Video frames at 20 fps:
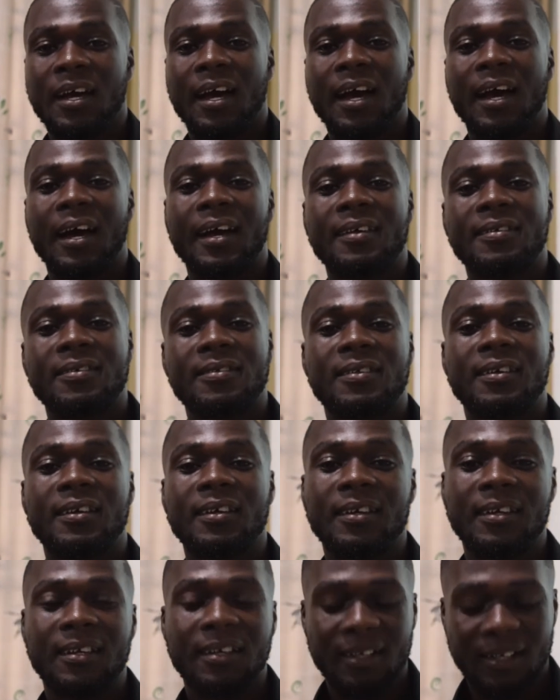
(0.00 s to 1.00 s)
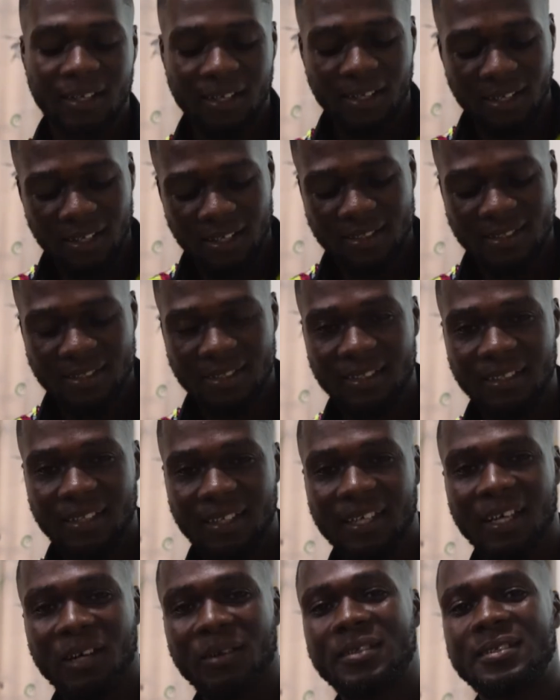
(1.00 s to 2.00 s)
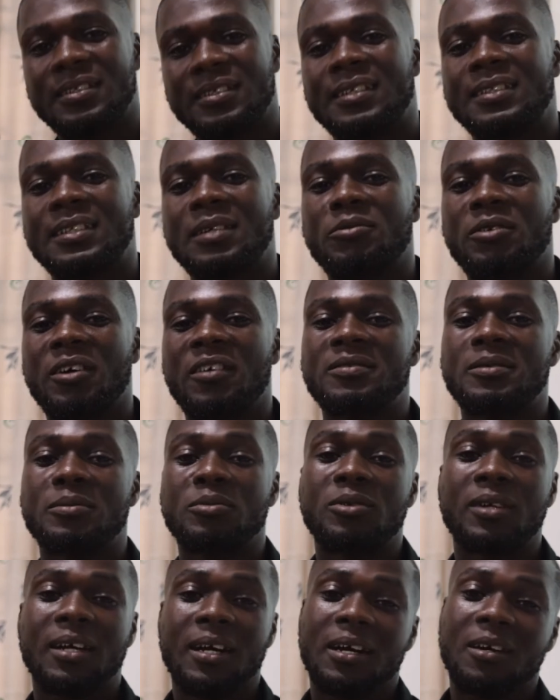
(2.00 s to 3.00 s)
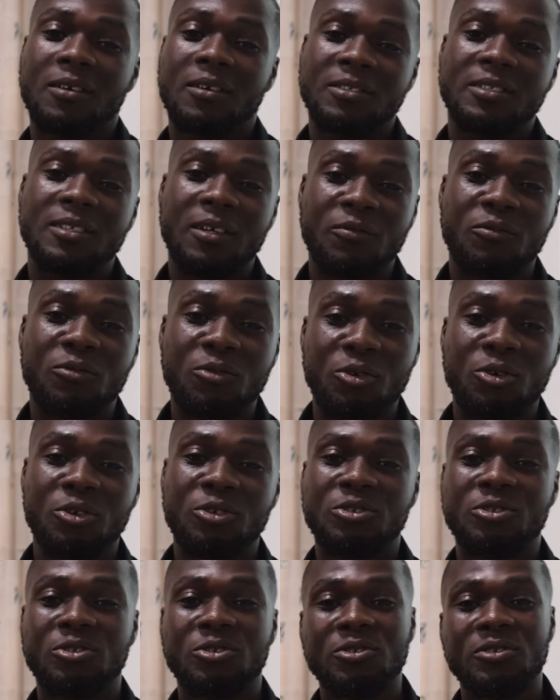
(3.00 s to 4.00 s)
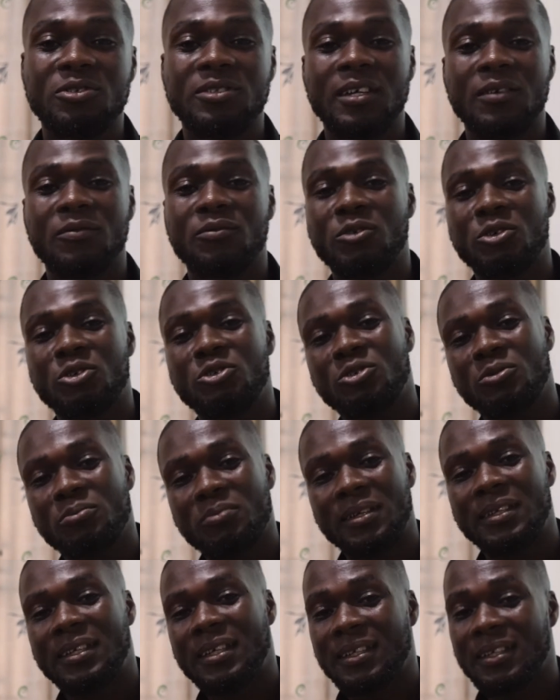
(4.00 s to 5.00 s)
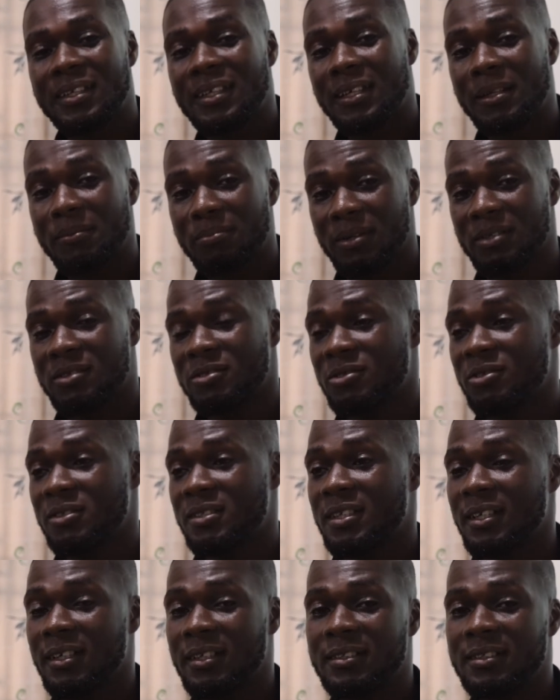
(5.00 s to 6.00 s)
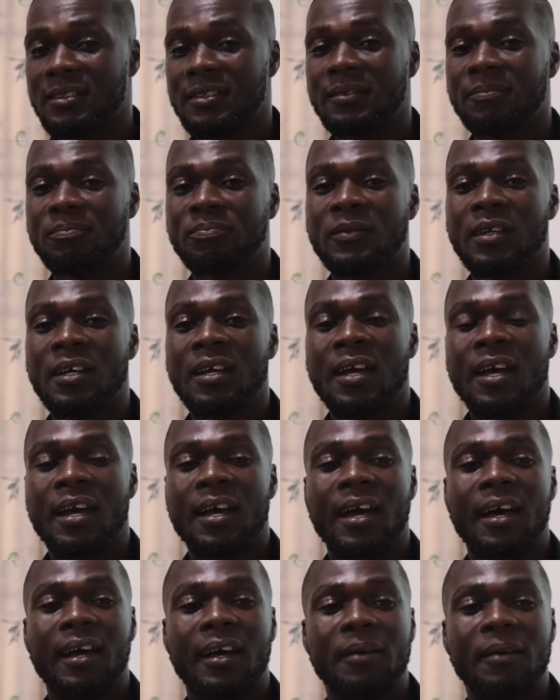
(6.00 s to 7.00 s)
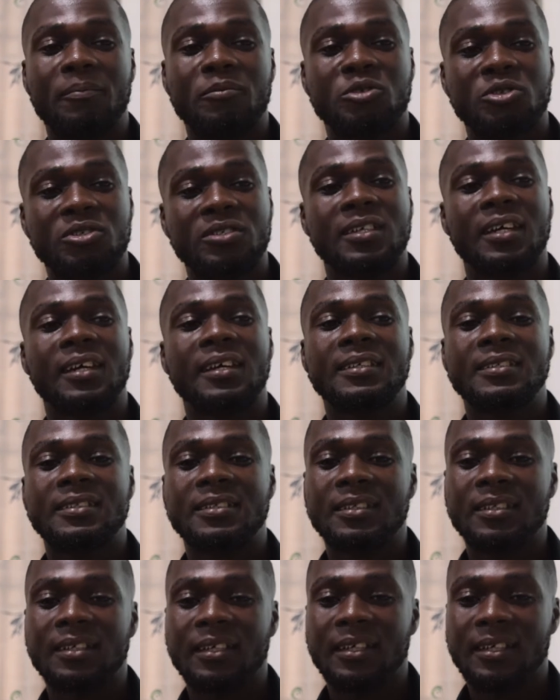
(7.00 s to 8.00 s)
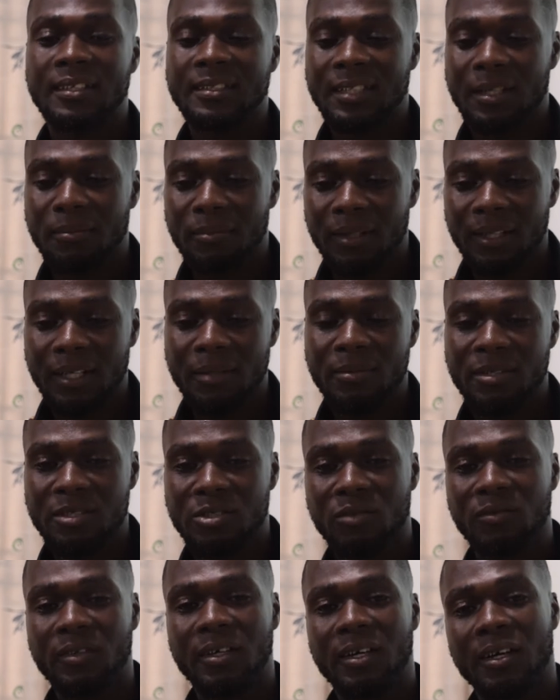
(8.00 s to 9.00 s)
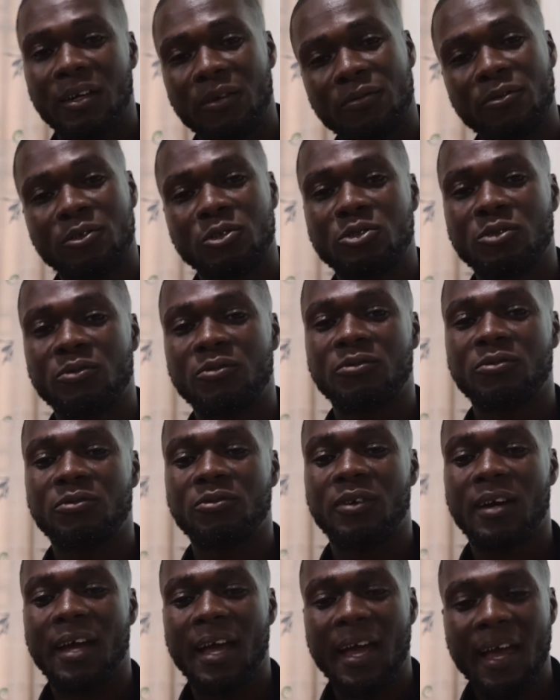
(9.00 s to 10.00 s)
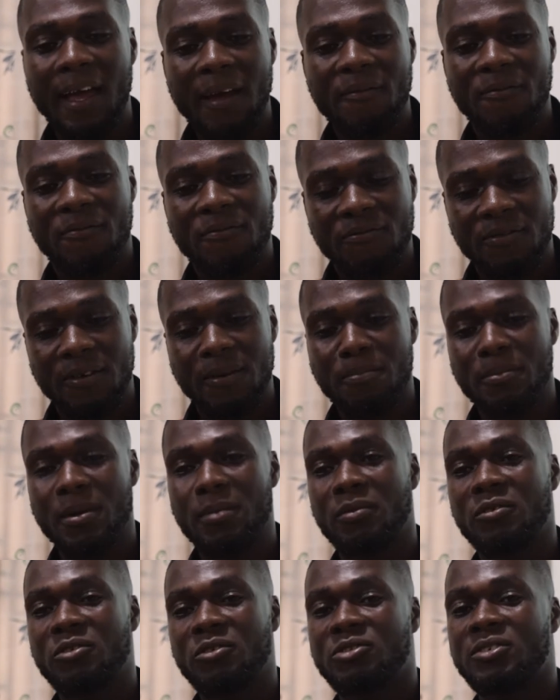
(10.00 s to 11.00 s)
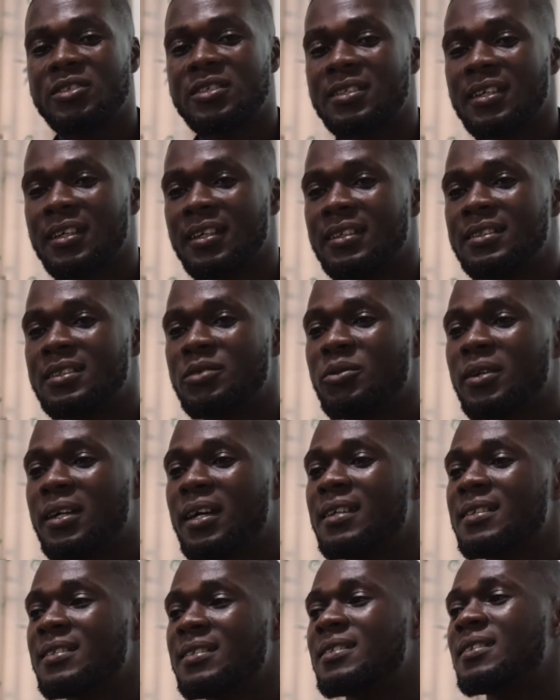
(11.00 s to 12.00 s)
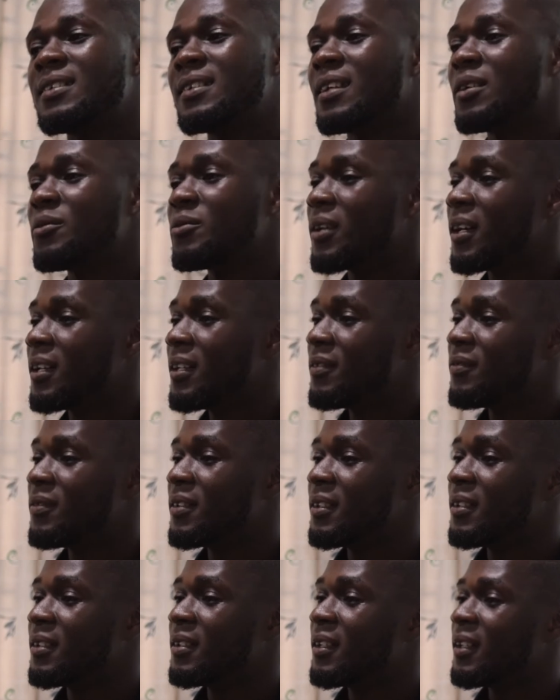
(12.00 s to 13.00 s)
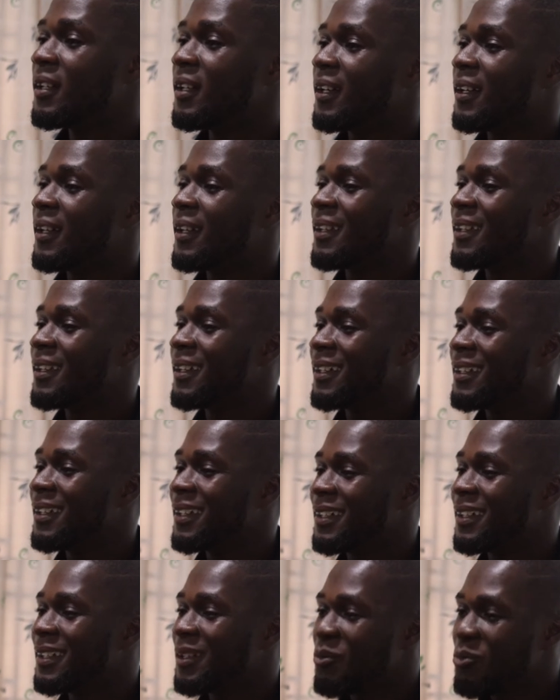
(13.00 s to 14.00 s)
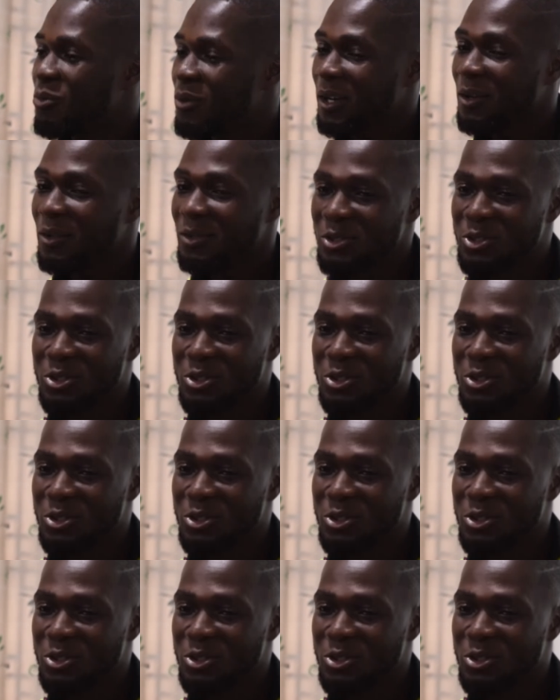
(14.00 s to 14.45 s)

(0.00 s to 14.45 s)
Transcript: I think that largely now is the time we have to be able to couch our voice, to use our voice to make the needed impact on society. Society is an amalgamation of the efforts of every member of the society. We can't say that we are leaving the work on the